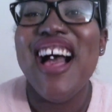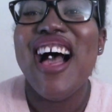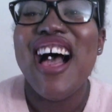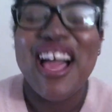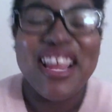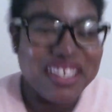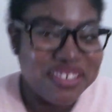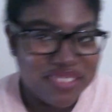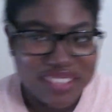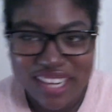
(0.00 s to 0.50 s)
I
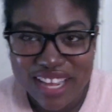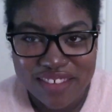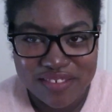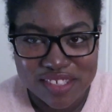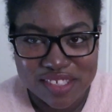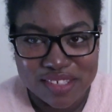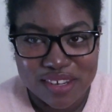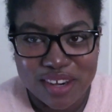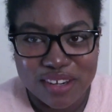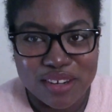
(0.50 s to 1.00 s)
didn't want to have to
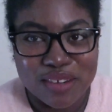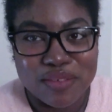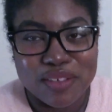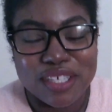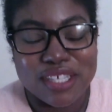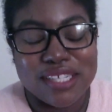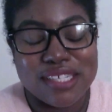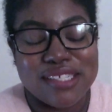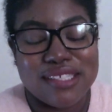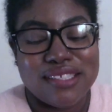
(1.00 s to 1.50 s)
start over
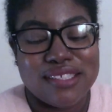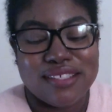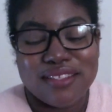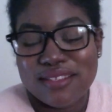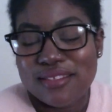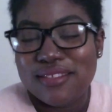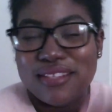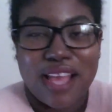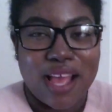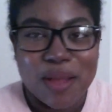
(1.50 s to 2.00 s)
because
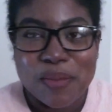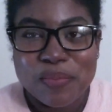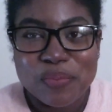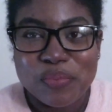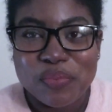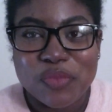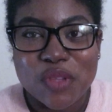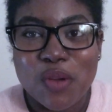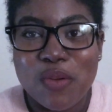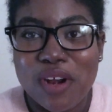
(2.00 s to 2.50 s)
yeah,
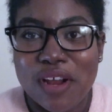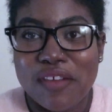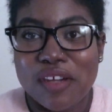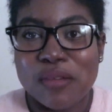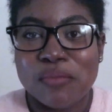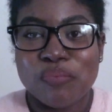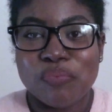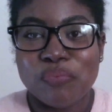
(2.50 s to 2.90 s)
whatever.